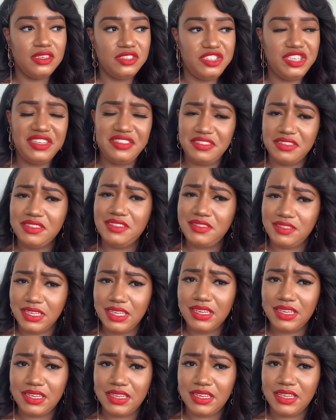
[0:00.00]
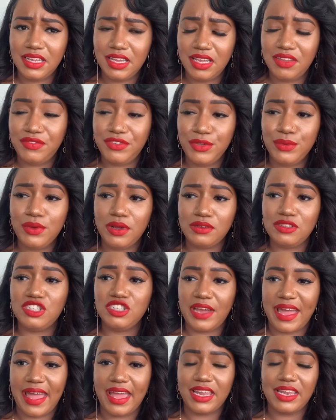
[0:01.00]
just to see if you on
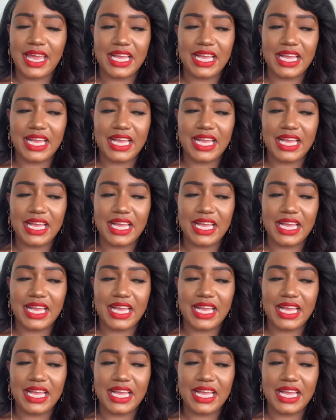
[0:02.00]
track.